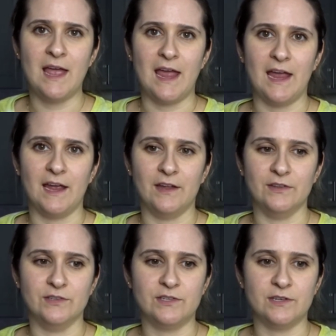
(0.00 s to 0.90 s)

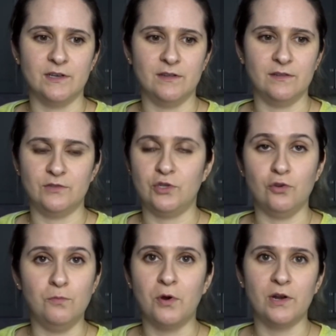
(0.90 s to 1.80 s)
and
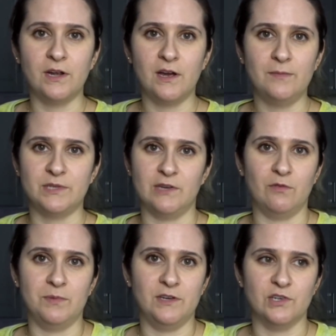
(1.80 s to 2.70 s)
2 pudding cups, and it
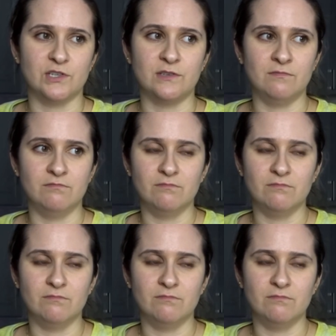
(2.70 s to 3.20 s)
would be just